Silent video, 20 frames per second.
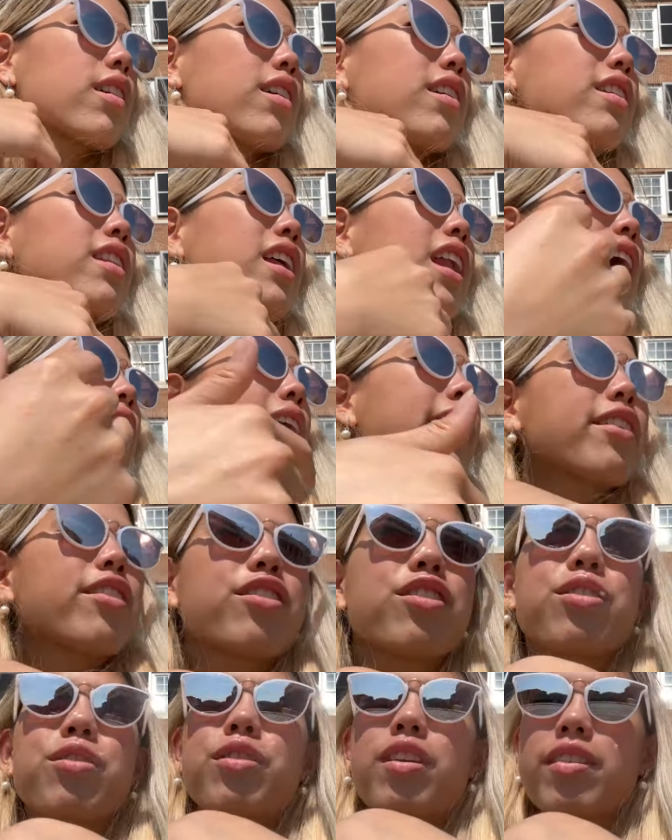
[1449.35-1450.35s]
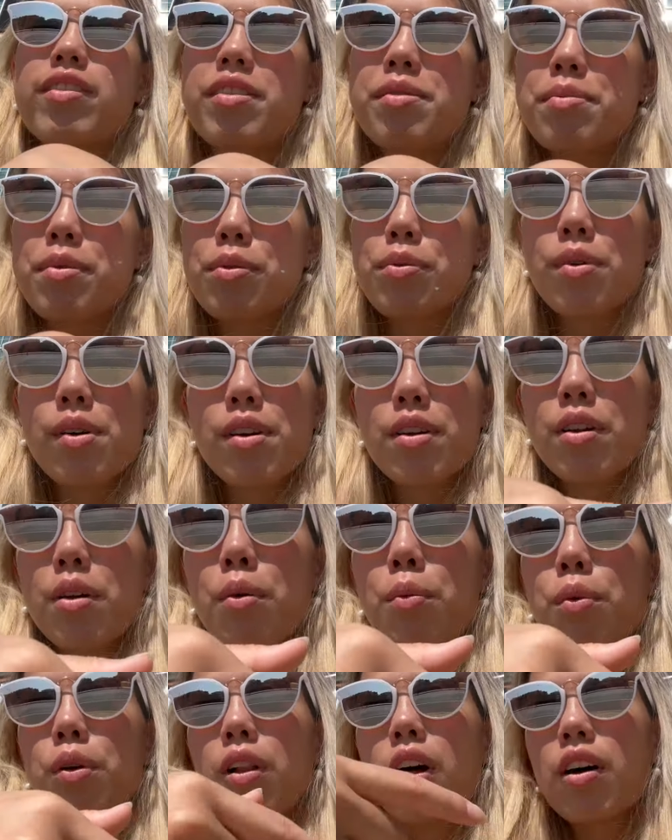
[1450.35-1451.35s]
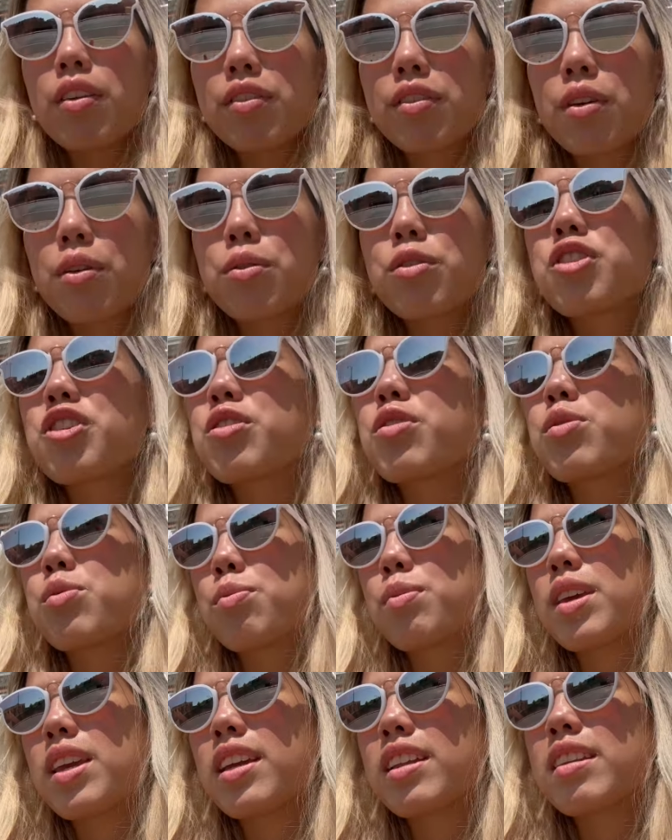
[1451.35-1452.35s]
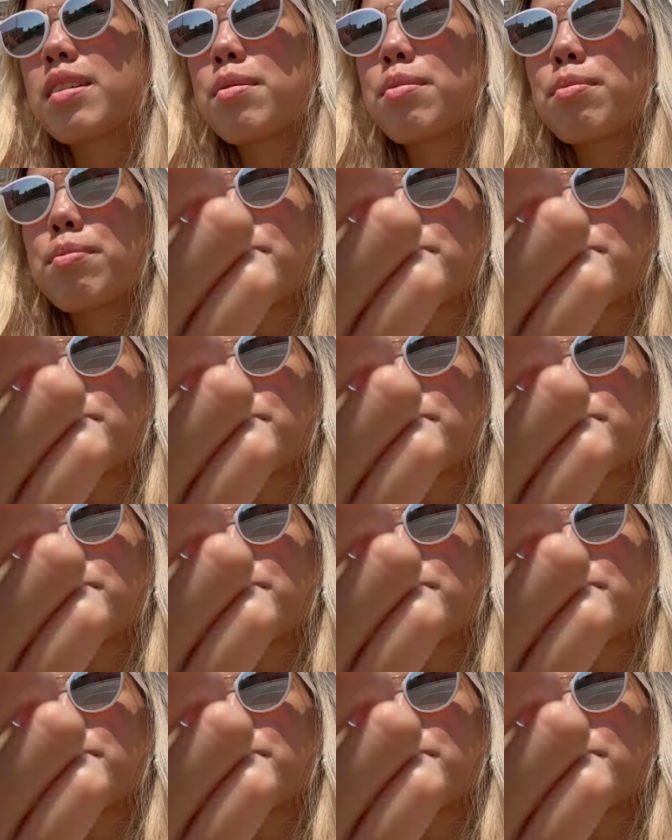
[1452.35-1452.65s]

that I choose as number one will also choose me to